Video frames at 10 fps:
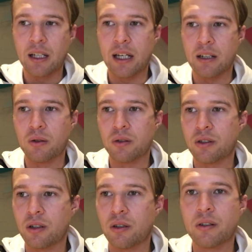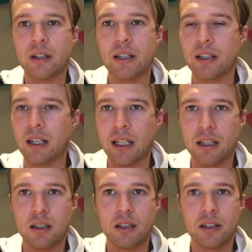and also in the
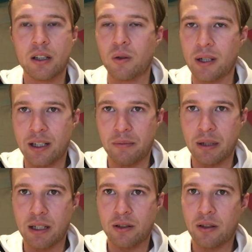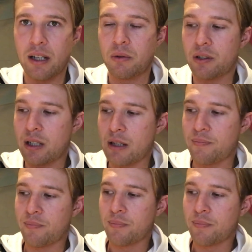league a lot. They're always up there. So that was